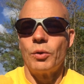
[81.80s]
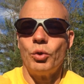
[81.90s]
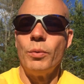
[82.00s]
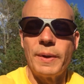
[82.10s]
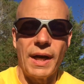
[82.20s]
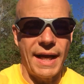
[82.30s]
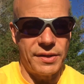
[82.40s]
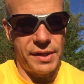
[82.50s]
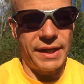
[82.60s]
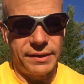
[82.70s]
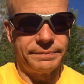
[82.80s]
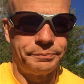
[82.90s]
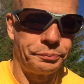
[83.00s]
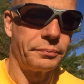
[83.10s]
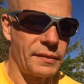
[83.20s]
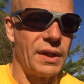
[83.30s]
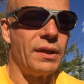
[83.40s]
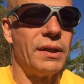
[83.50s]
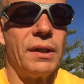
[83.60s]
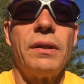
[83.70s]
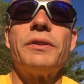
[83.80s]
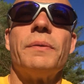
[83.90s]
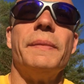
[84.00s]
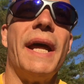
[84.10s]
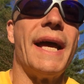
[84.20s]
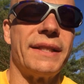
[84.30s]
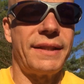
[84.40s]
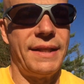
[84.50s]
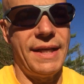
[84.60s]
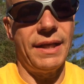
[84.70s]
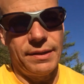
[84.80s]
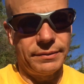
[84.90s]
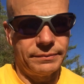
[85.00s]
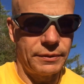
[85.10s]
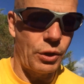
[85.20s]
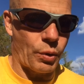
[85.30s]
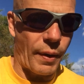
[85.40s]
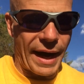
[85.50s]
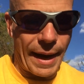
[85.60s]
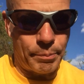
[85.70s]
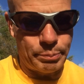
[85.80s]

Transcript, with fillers: rumor has it, there's some nasty crap,